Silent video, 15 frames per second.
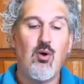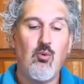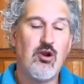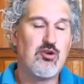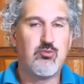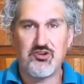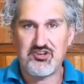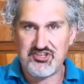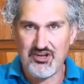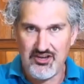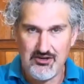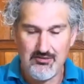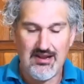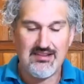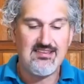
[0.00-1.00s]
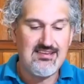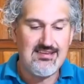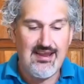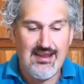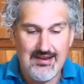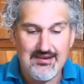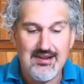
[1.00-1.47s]
which we'll show you at the
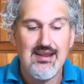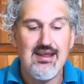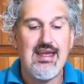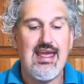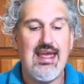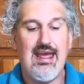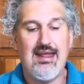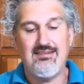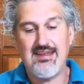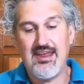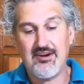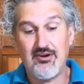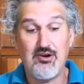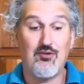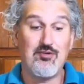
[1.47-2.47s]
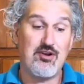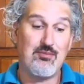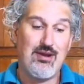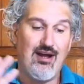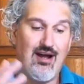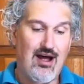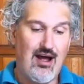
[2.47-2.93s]
end, and take her over to
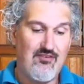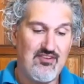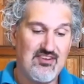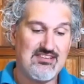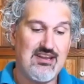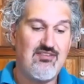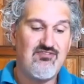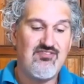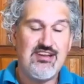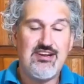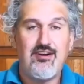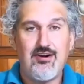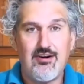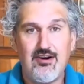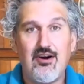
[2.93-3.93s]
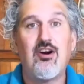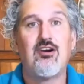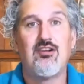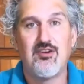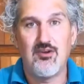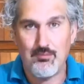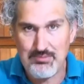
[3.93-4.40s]
my office and feed her her
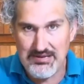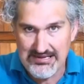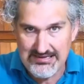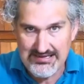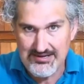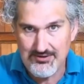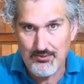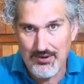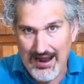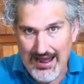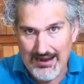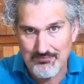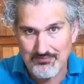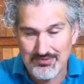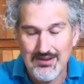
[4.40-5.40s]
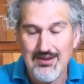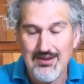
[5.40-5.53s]
little pinky rat.